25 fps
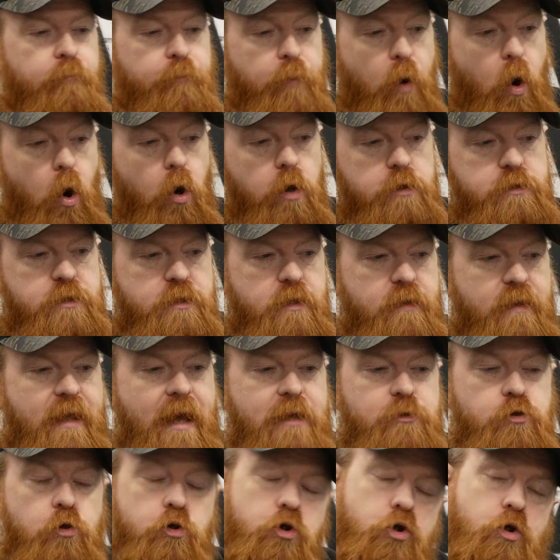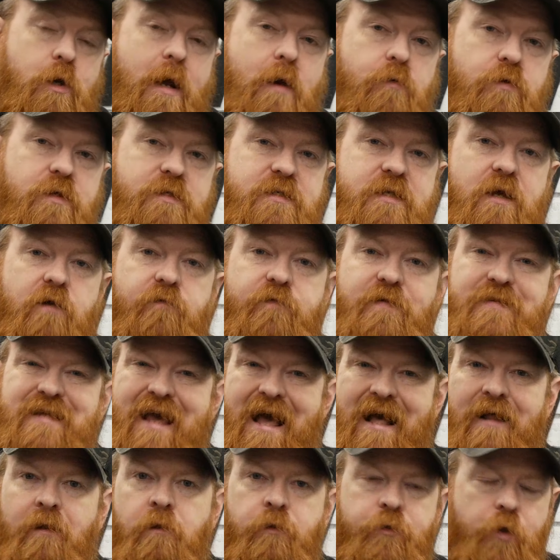But the actual shroud itself is
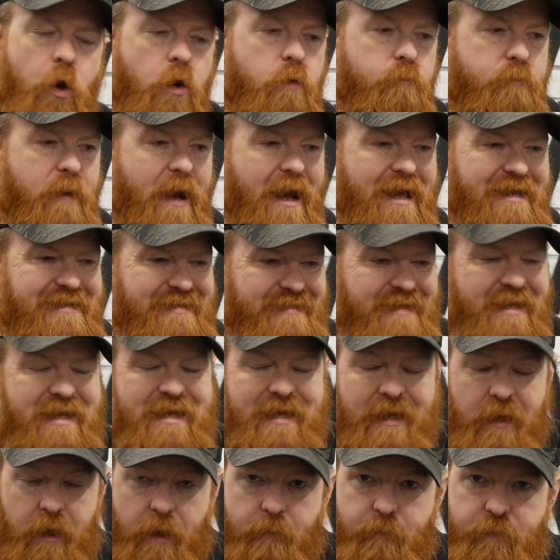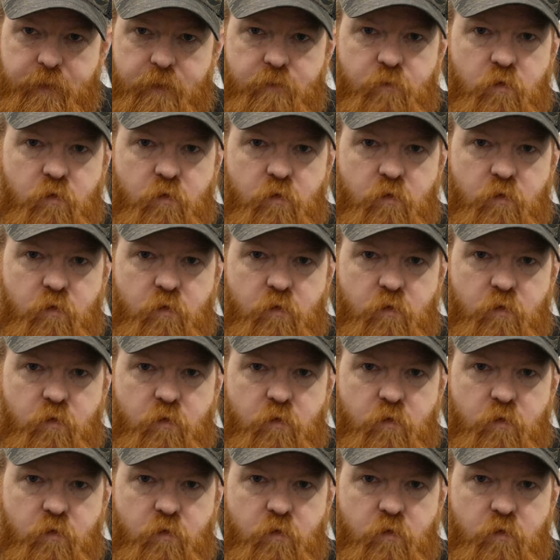held on by a C-clip.